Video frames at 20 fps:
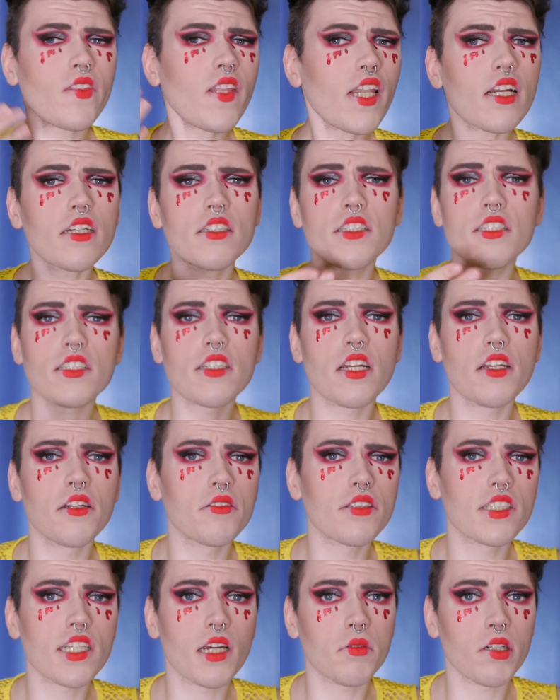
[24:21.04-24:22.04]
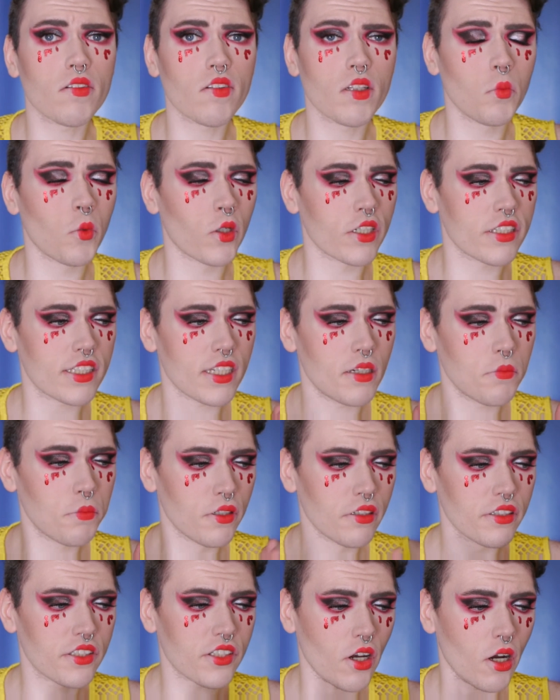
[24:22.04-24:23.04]
just to do something a little more
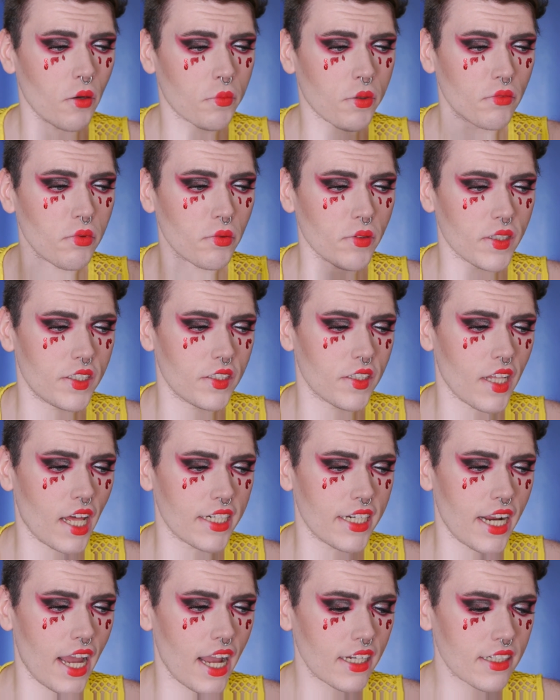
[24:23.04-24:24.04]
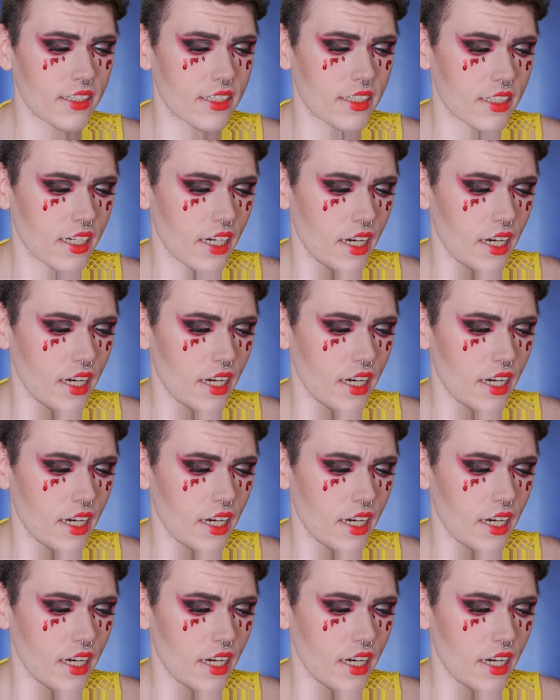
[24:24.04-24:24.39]
simple, so I'll probably do that next.